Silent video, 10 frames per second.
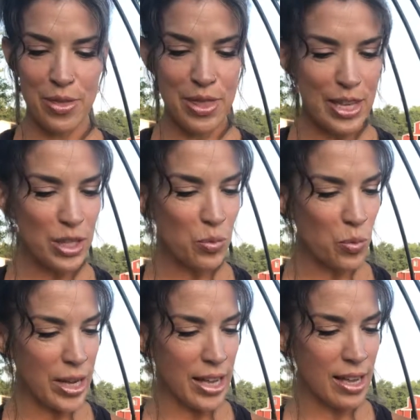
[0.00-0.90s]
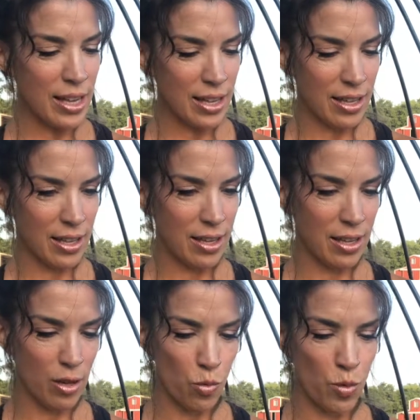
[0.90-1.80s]
this week,
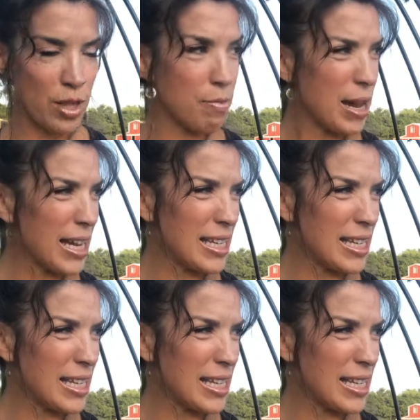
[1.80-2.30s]
with my